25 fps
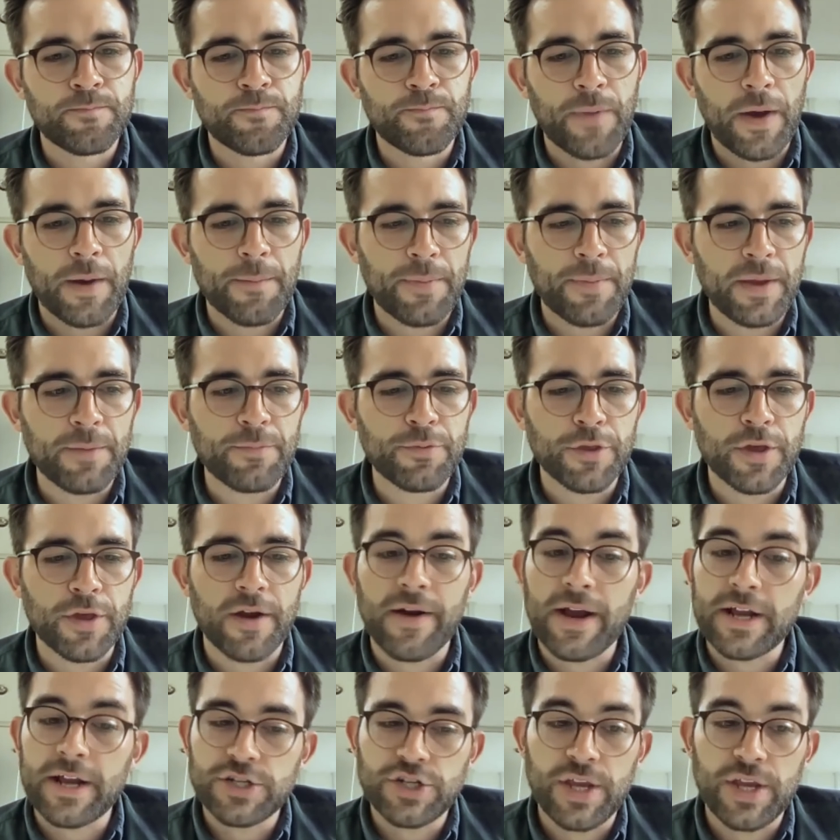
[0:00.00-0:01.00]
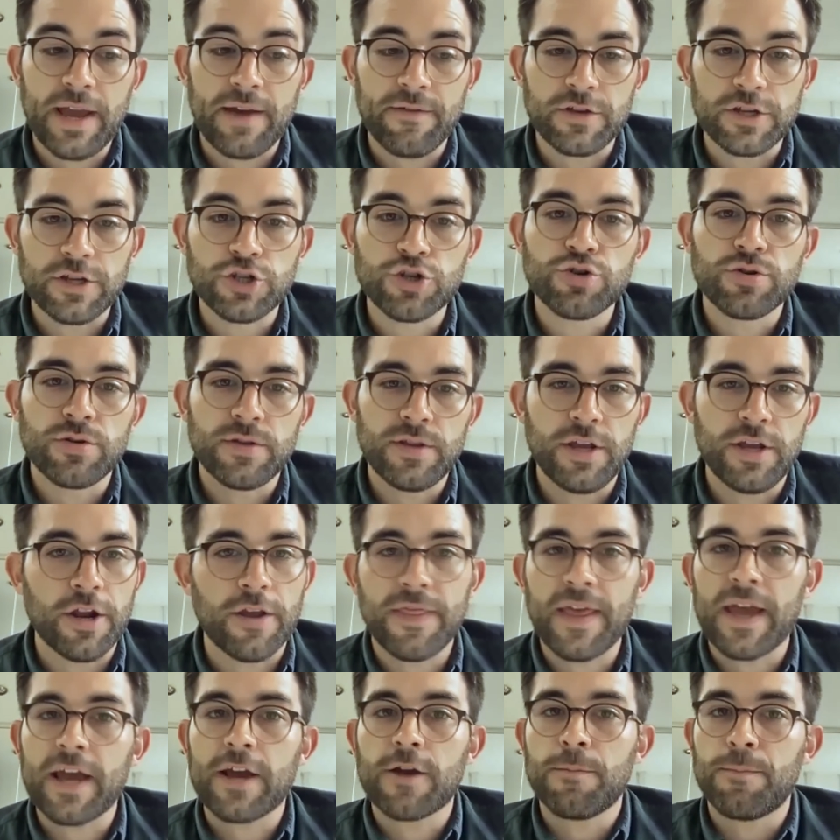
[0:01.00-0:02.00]
But people that are actually having,
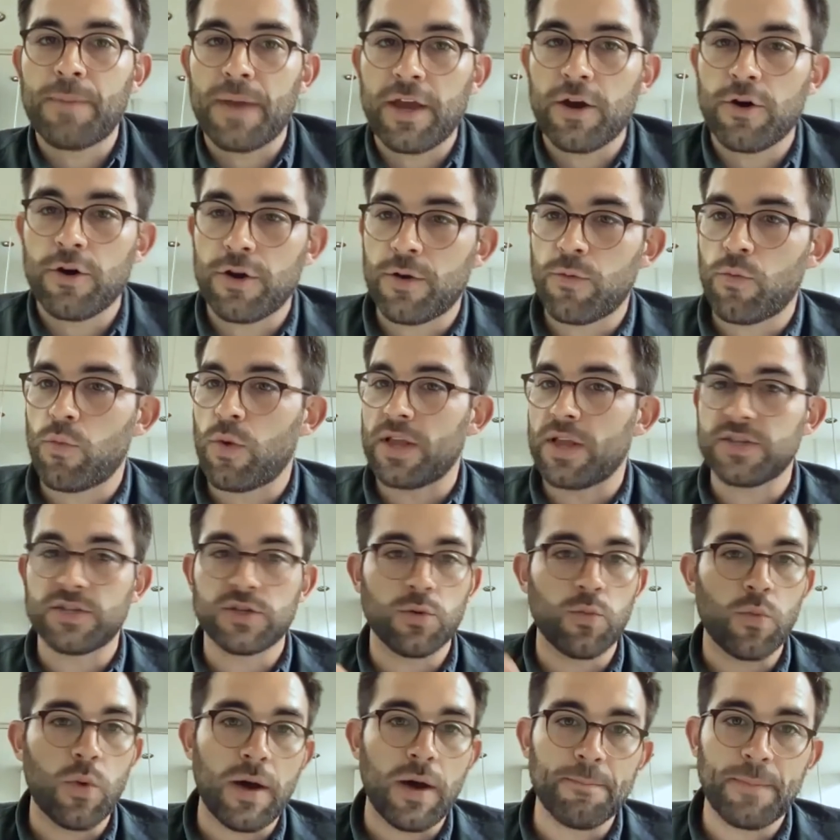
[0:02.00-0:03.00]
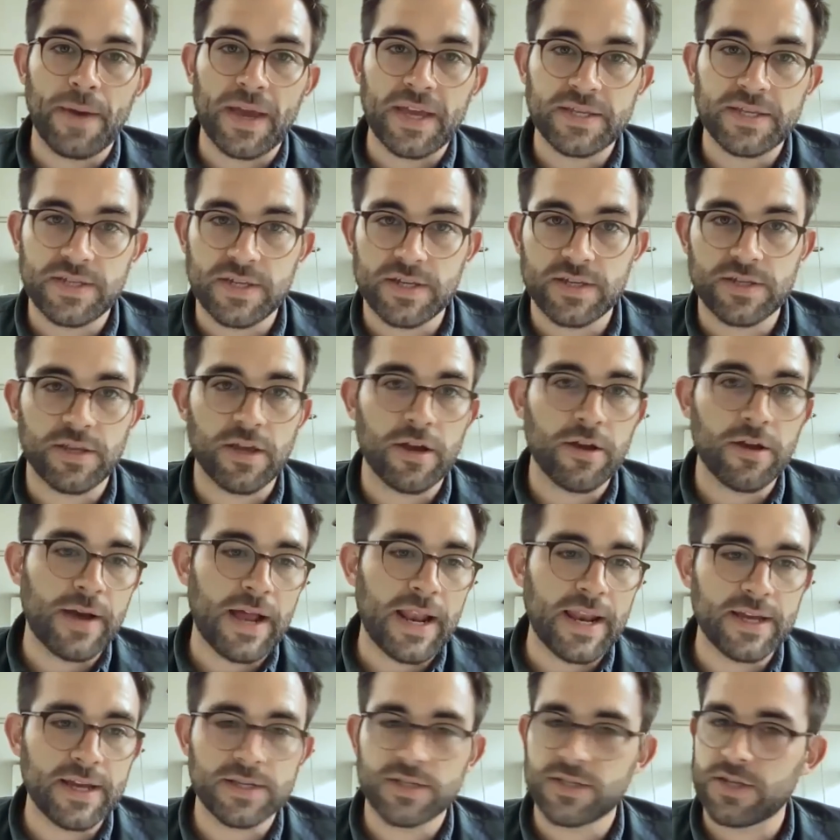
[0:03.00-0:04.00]
that could be on a one-to-one basis though,
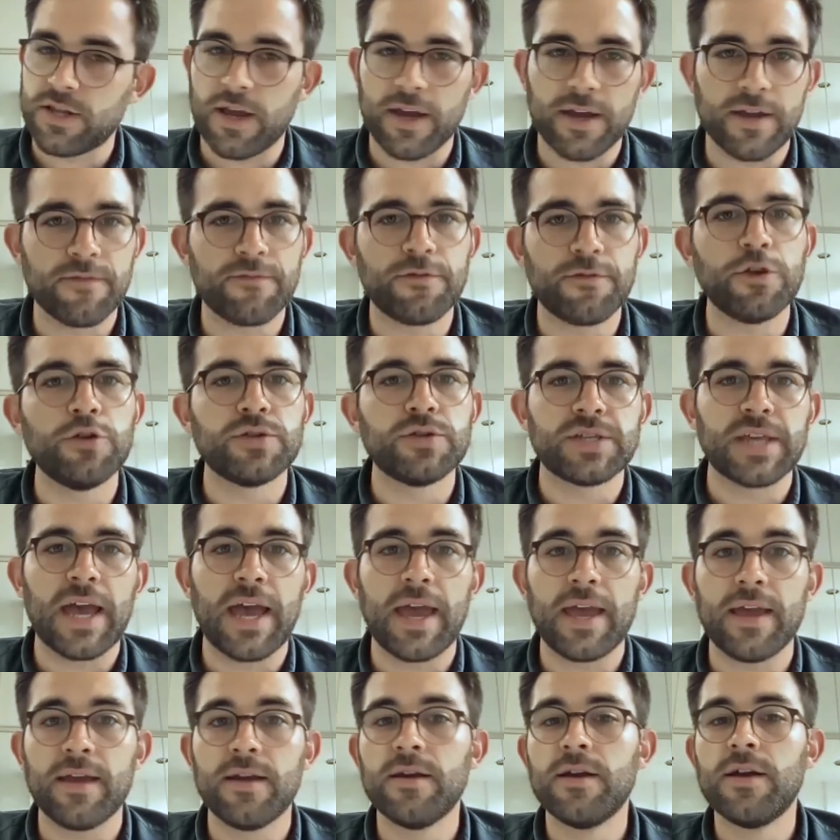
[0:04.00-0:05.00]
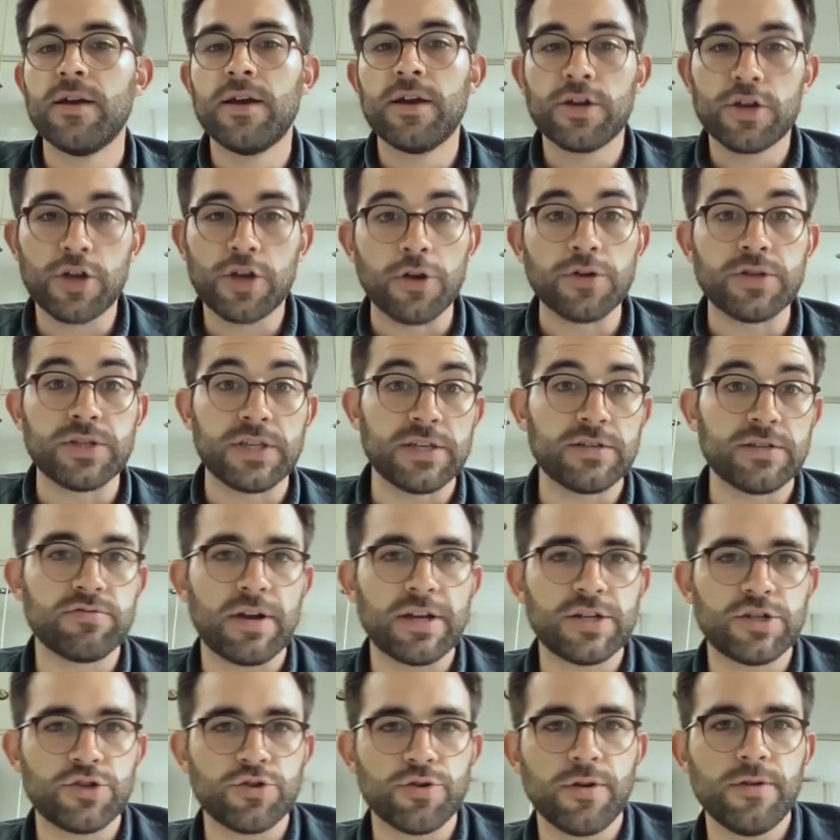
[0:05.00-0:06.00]
Alex. Like if you say, go to this
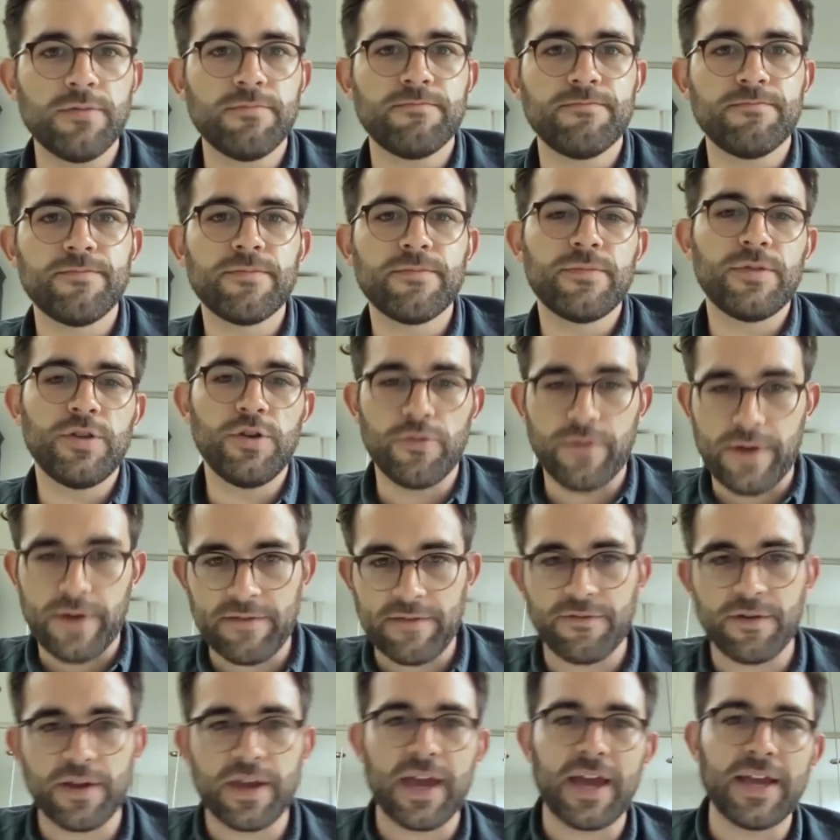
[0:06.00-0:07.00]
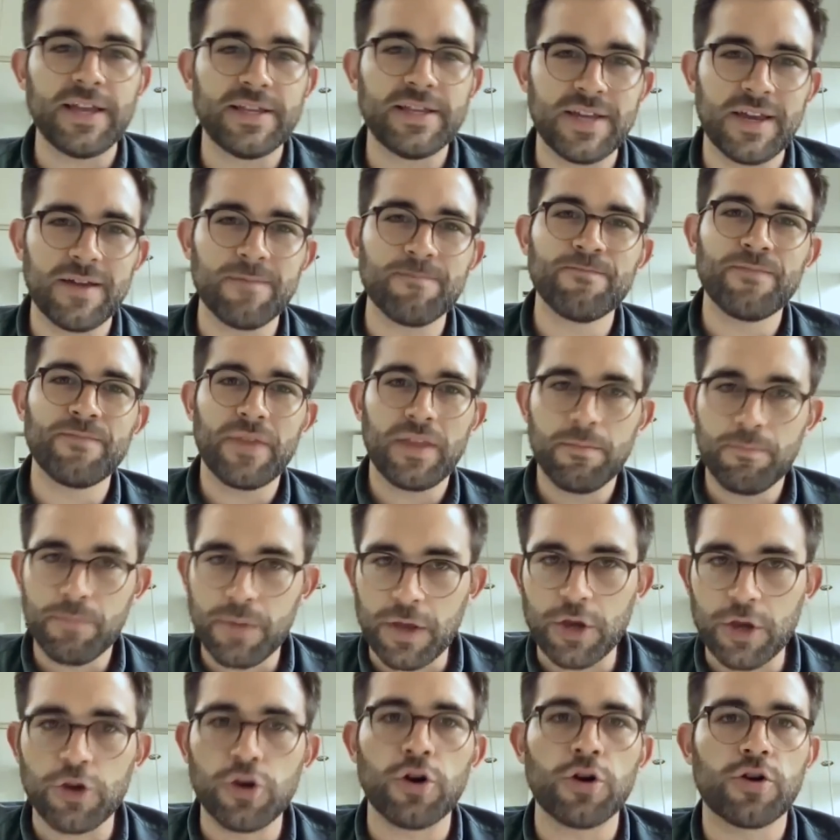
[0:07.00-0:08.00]
restaurant, you're advocating, but
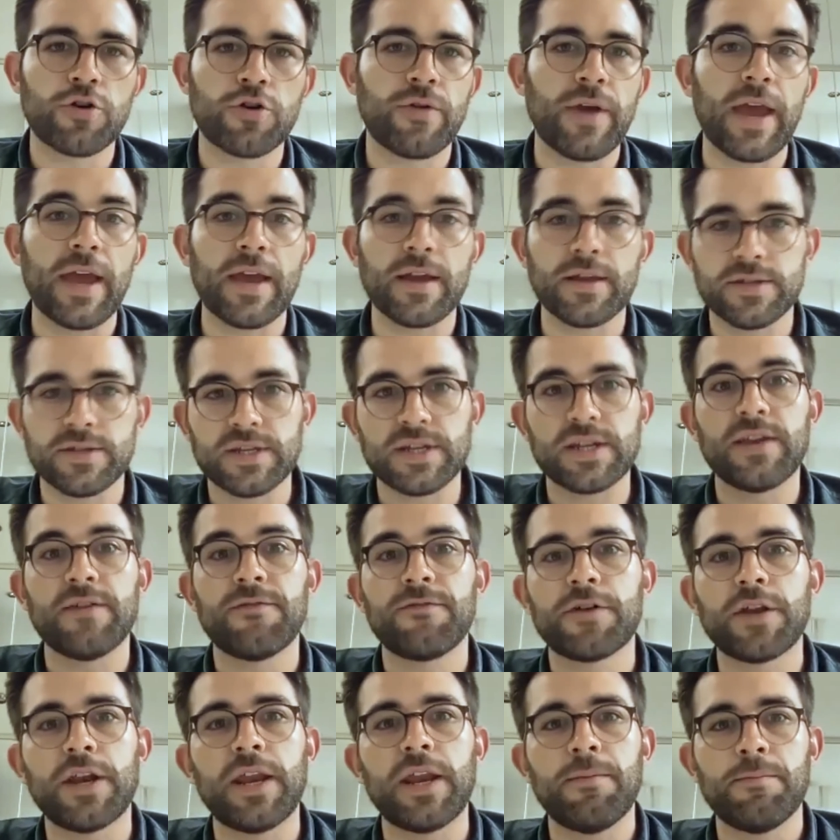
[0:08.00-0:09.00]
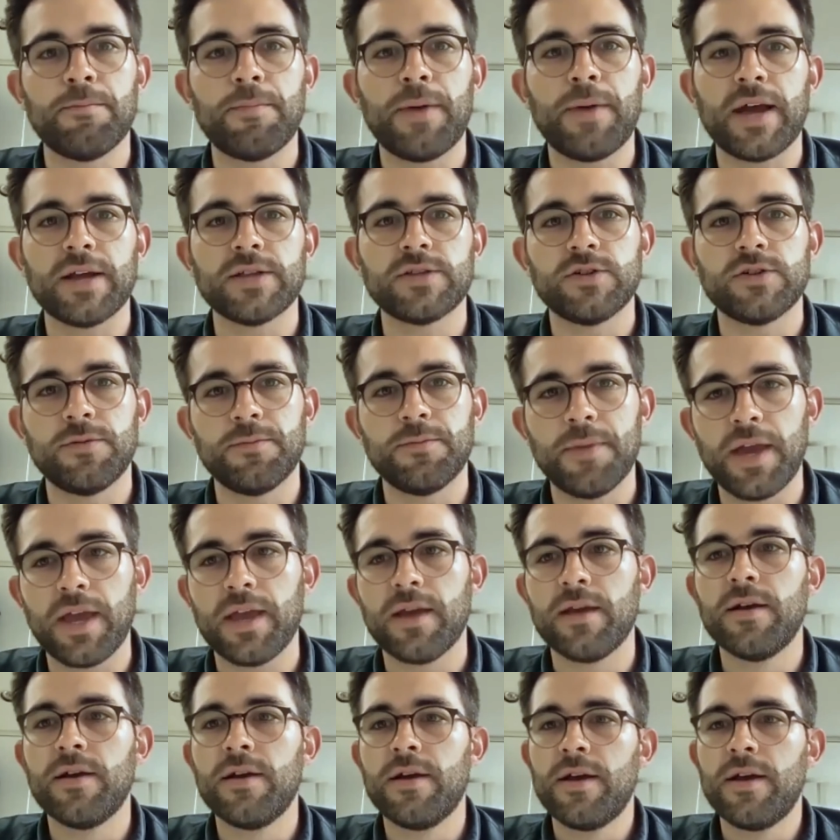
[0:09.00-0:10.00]
you're not creating a significant impact on me.